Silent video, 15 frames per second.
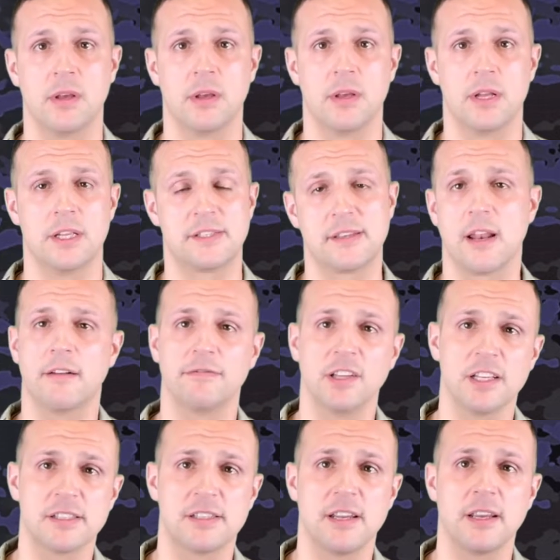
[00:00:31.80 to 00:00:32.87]
Instead of
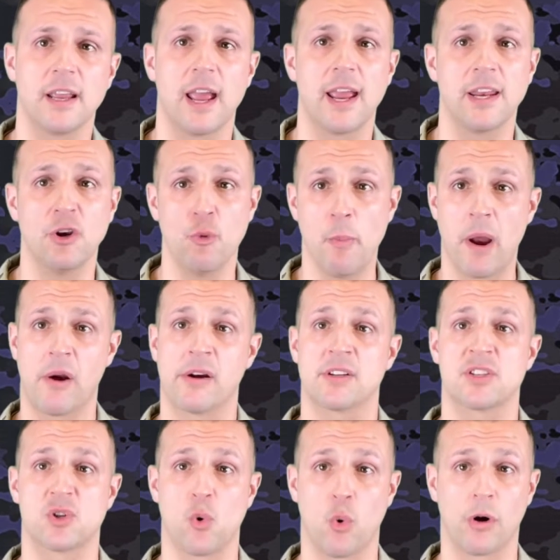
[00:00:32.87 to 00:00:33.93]
listing a numeric
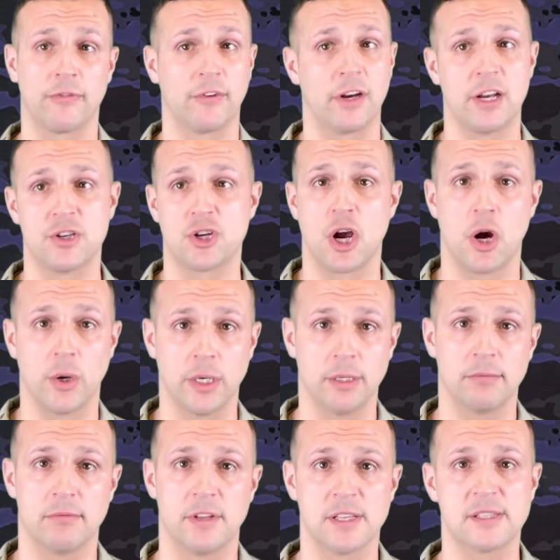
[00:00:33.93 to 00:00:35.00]
score for each COA,
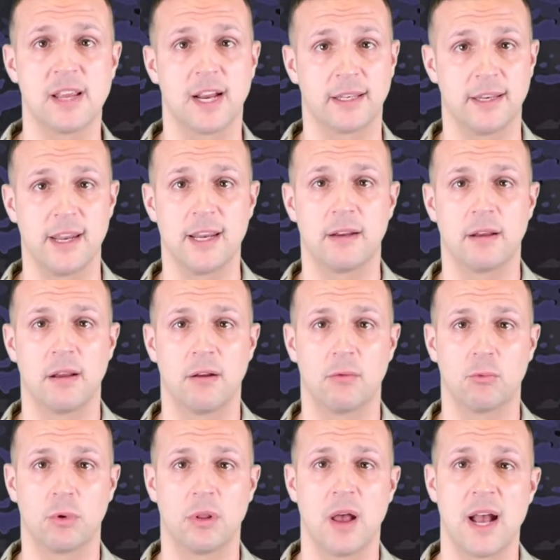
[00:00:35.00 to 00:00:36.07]
this technique
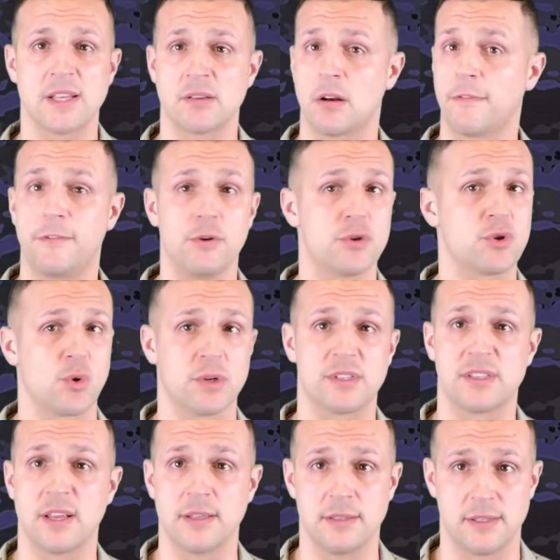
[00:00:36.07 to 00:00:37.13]
relies on a few short
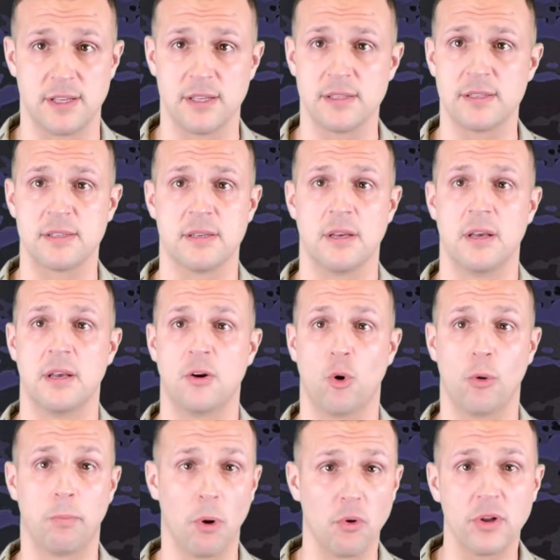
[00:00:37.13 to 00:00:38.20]
sentences or
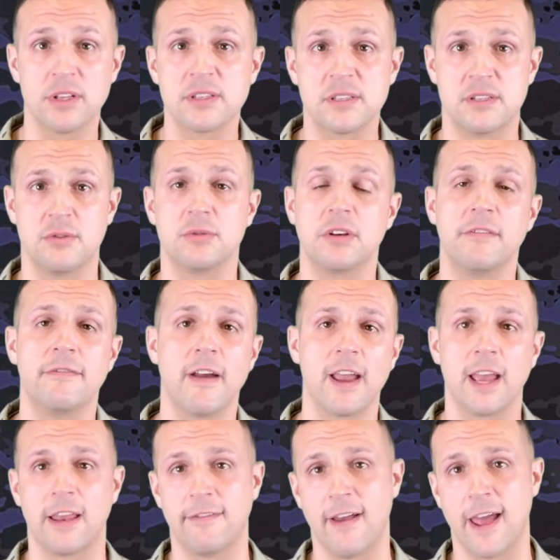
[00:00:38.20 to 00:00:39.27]
bullets to convey
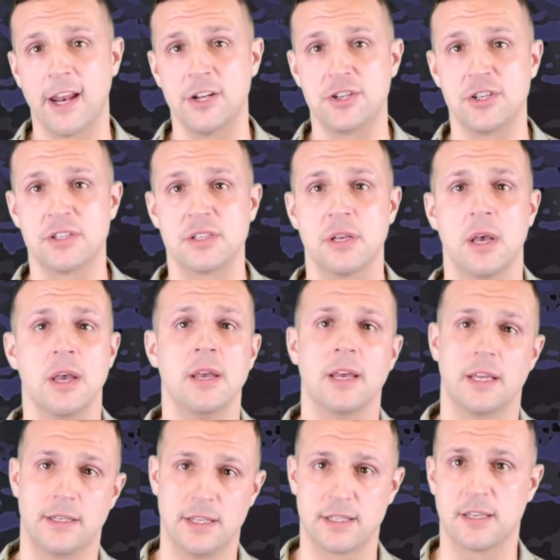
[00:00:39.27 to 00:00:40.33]
advantages
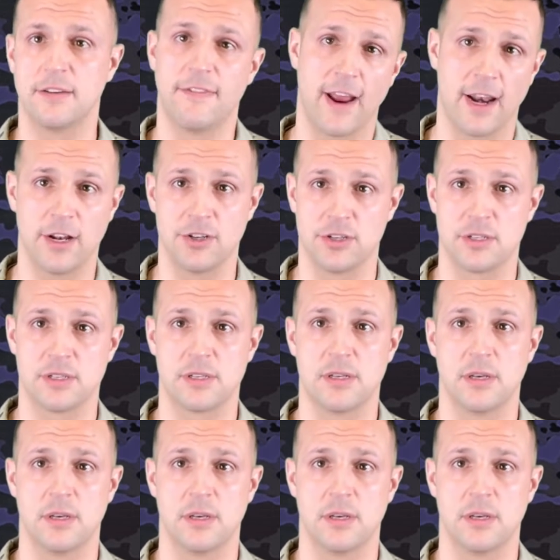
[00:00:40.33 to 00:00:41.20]
and disadvantages.